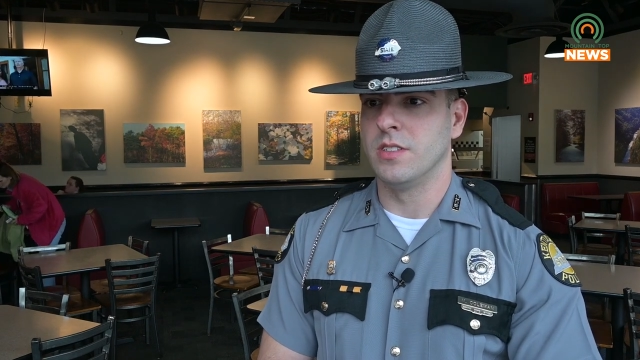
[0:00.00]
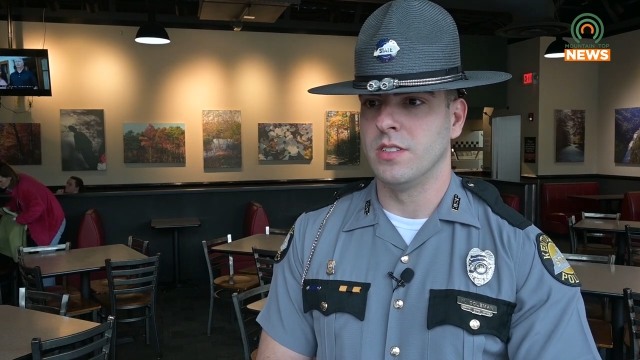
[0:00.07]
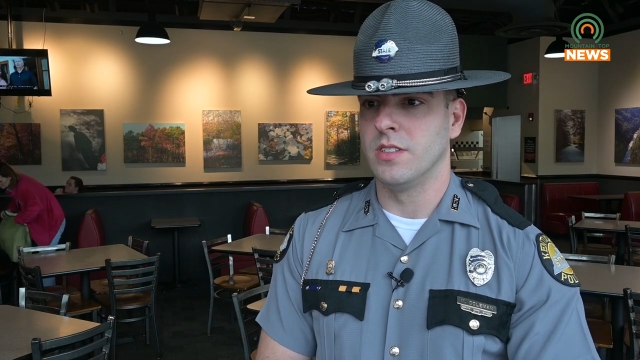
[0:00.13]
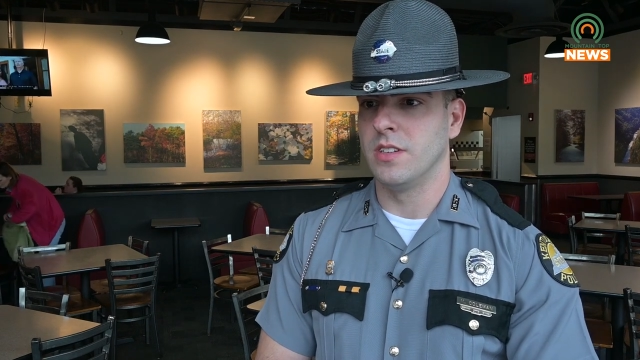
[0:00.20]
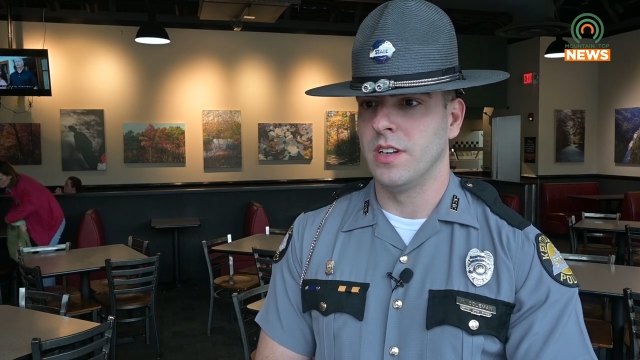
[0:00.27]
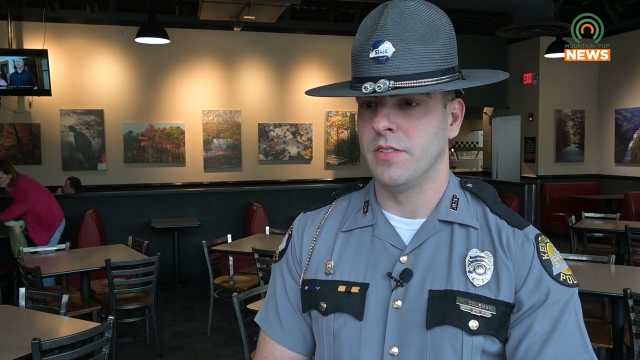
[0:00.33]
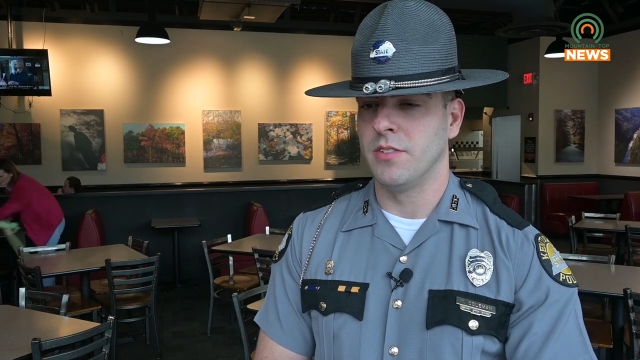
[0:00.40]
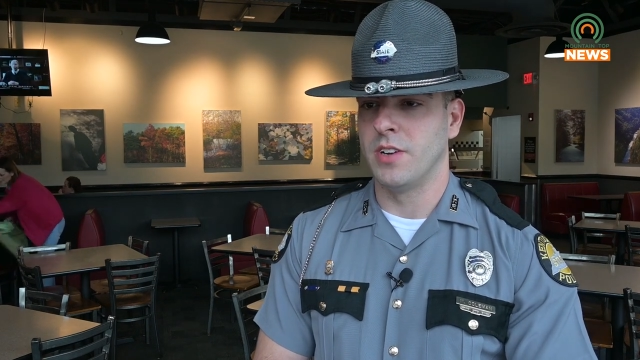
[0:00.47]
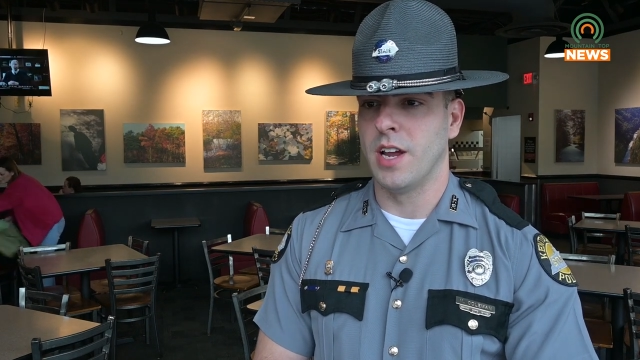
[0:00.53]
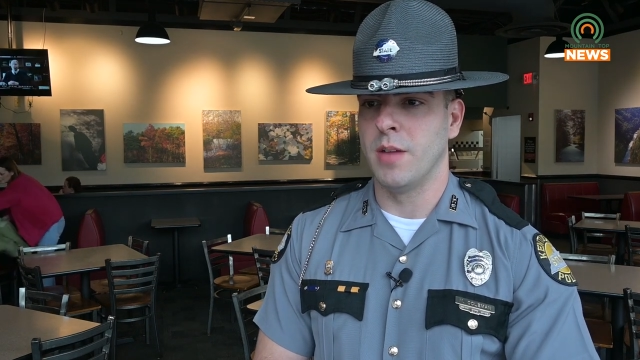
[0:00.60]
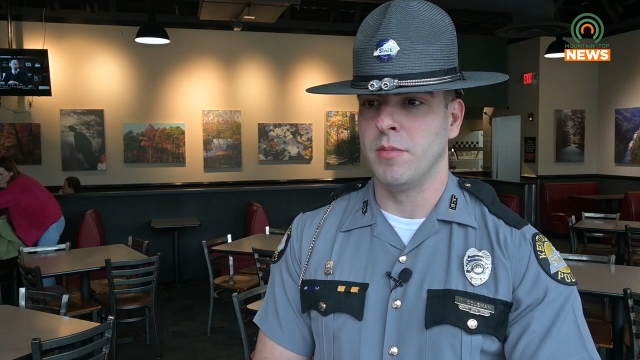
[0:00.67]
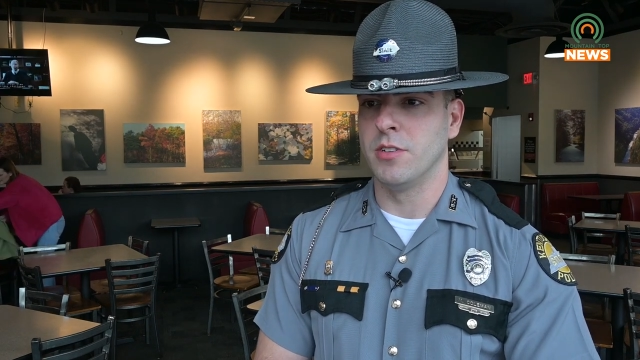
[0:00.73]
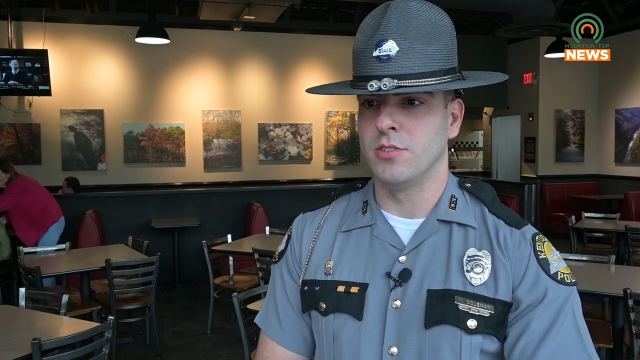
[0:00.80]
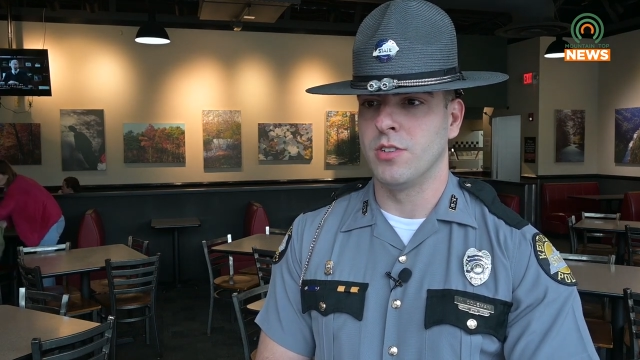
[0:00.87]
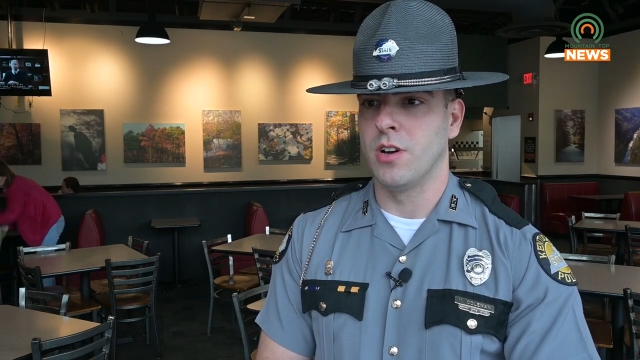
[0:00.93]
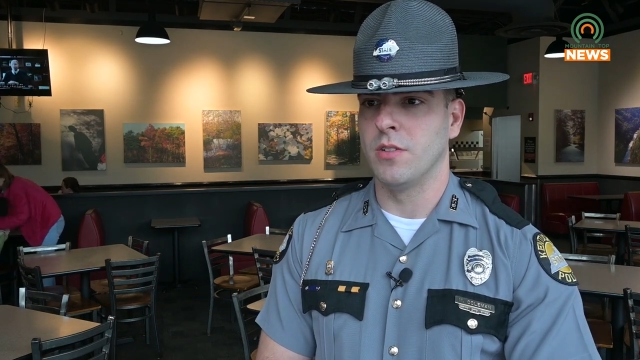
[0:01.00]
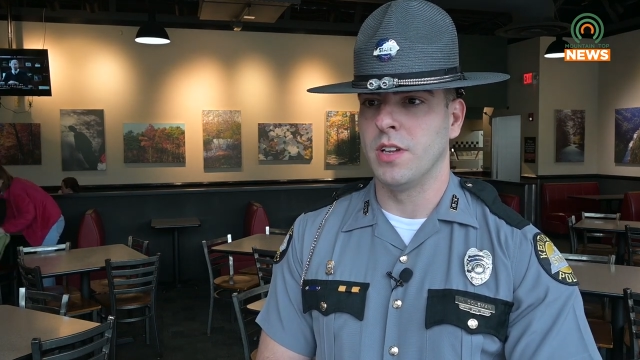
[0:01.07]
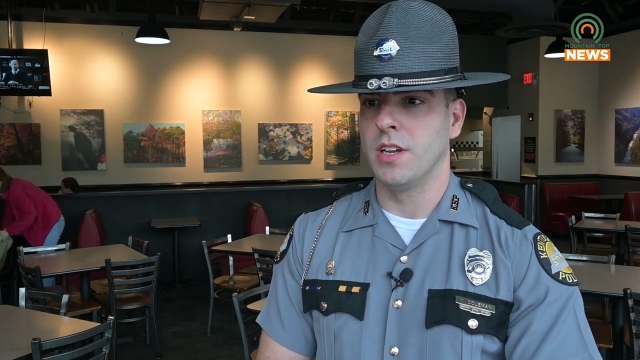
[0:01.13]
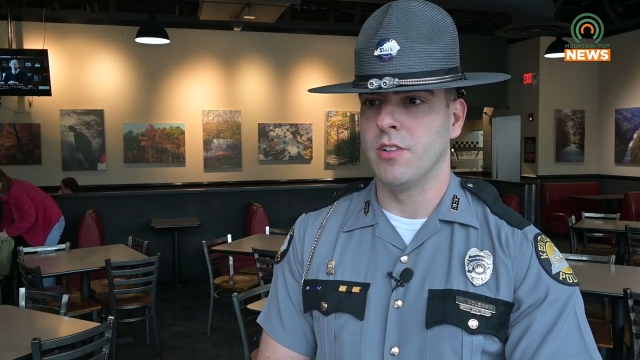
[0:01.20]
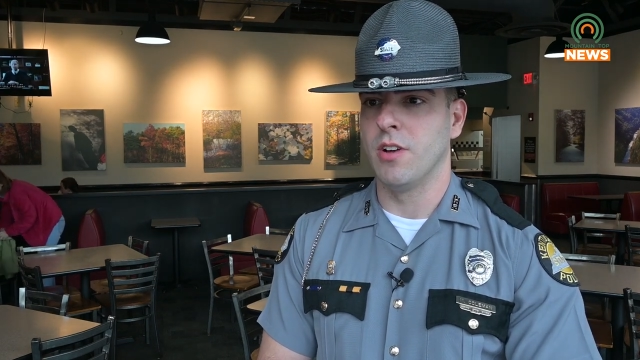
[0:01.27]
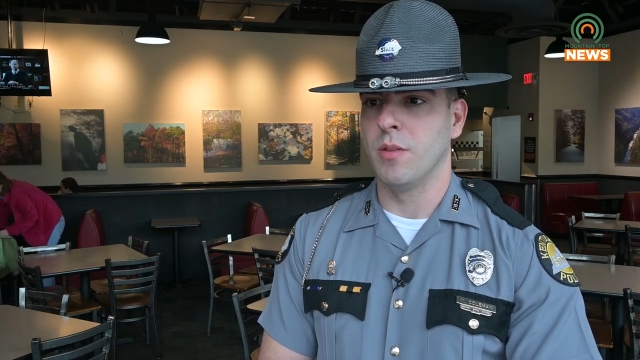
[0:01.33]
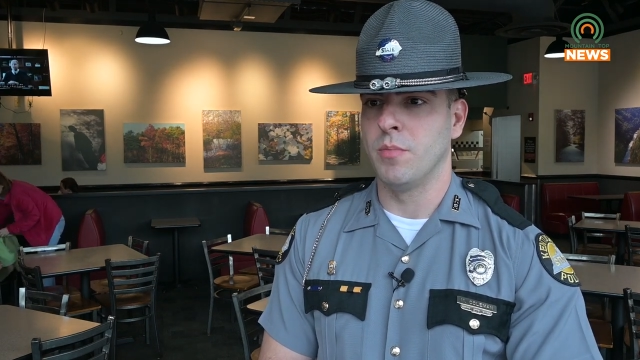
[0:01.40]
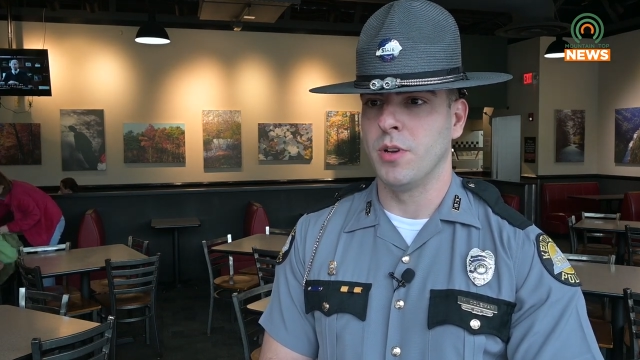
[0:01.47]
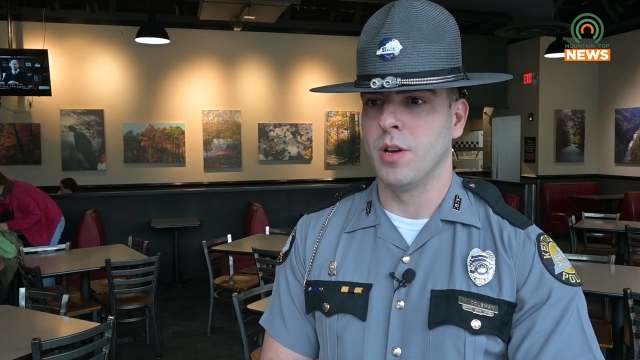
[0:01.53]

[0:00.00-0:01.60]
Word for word: and if their name gets drawn, they can go out and